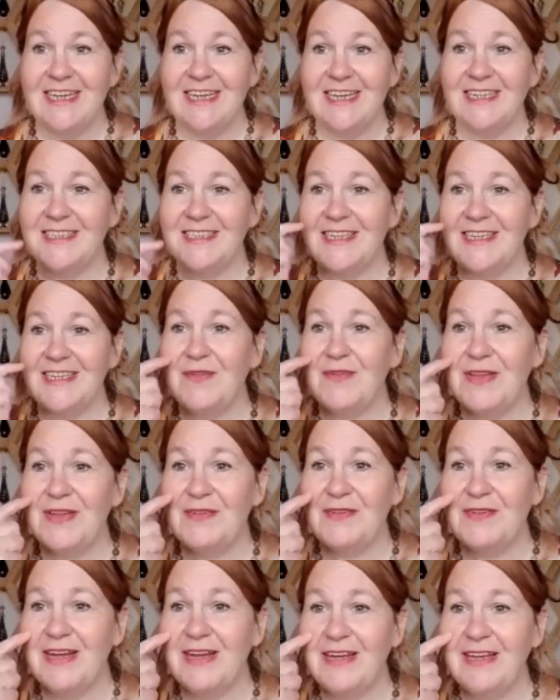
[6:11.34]
And so we
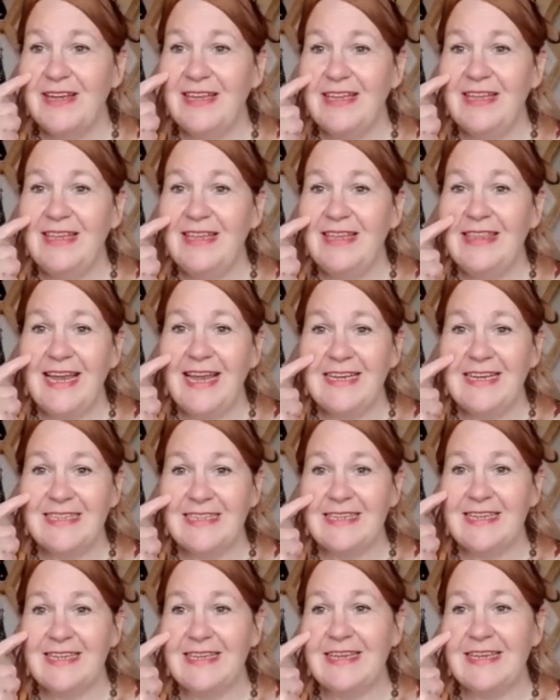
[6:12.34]
were
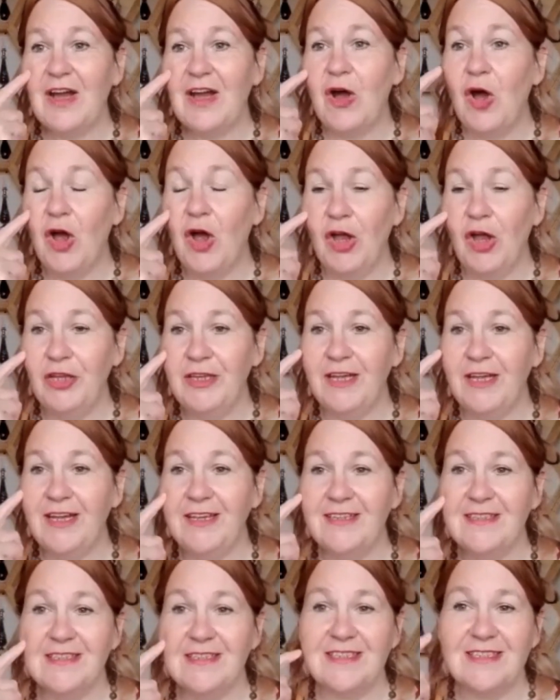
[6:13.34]
ladling it on
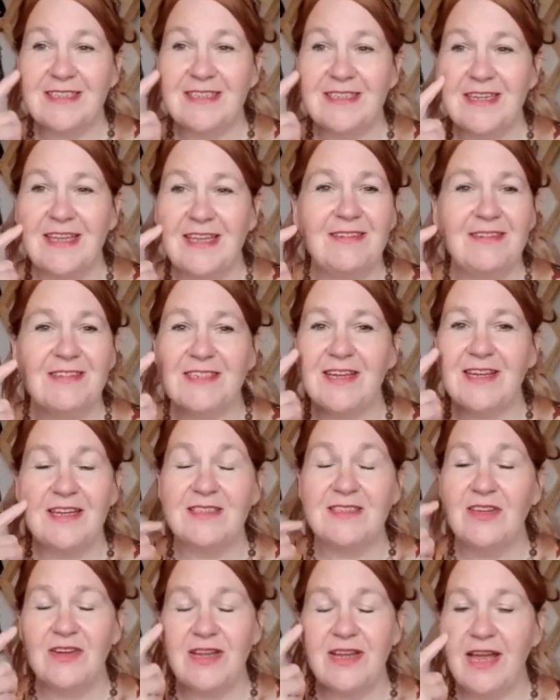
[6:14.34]
and he was going,
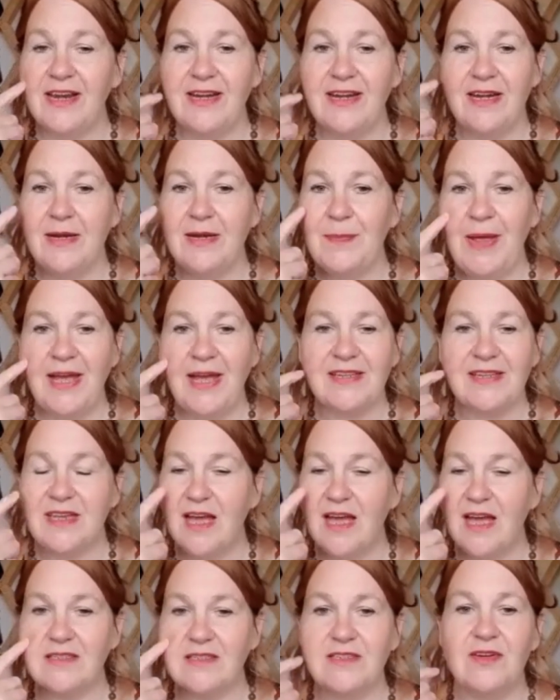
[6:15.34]
it's not getting any
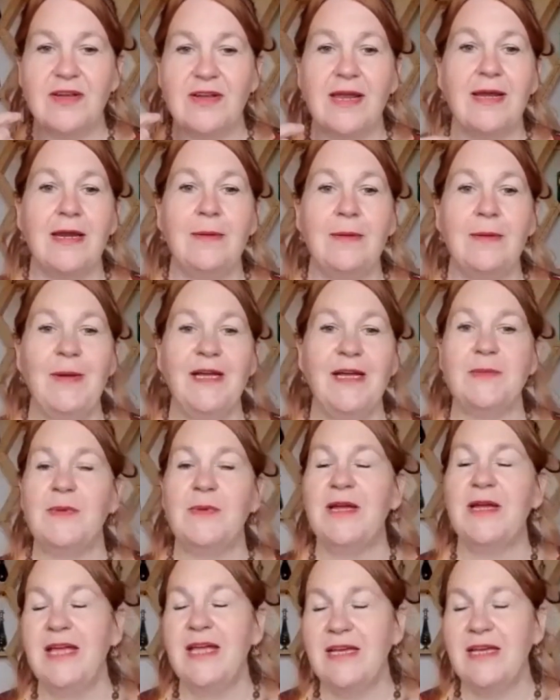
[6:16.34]
better. It's not getting any better.
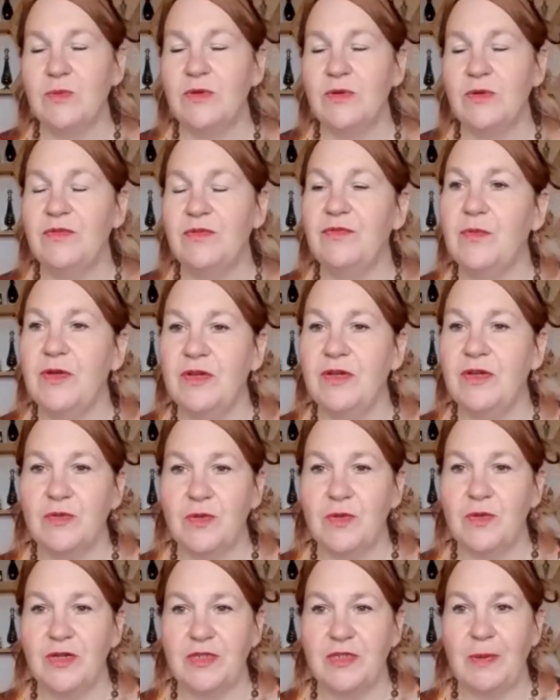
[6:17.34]
But he is one of the world's
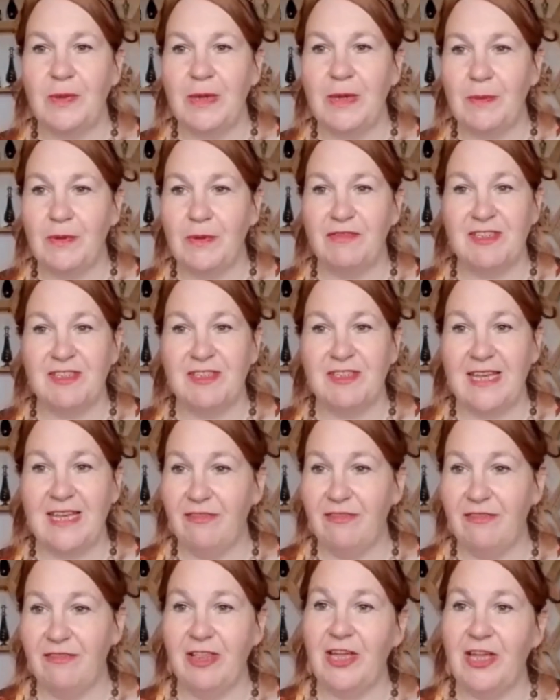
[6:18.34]
worst people
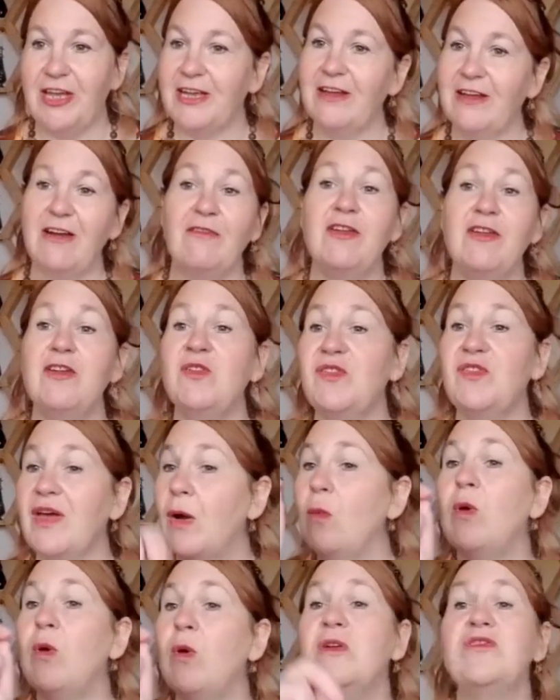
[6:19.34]
for like, I've used
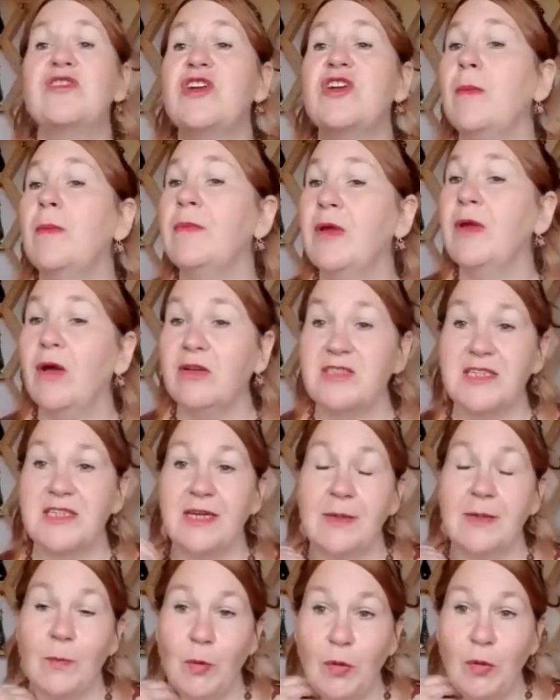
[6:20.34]
that once, can't be asked
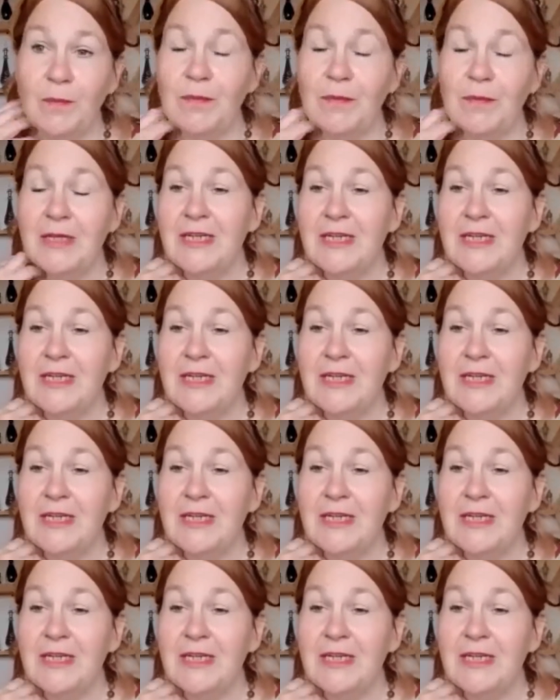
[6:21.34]
anymore.